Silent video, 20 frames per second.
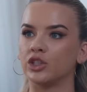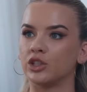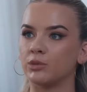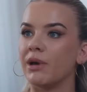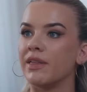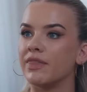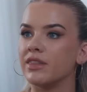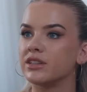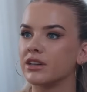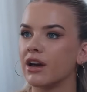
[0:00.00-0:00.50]

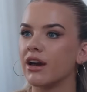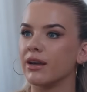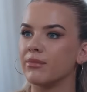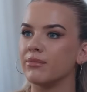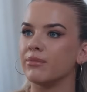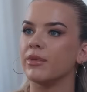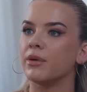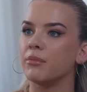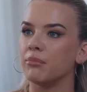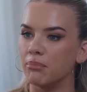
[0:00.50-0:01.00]
Spend the
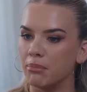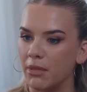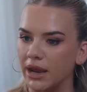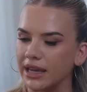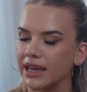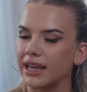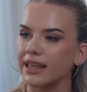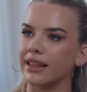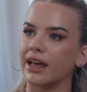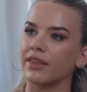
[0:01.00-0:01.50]
time
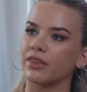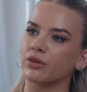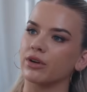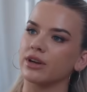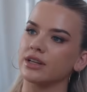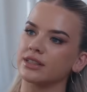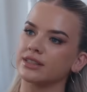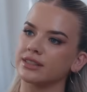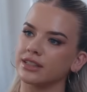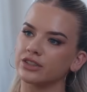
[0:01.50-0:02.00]
making that the
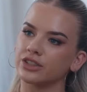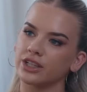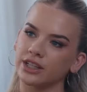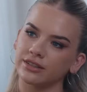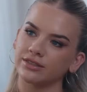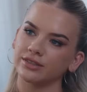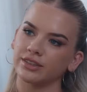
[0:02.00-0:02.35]
right decision.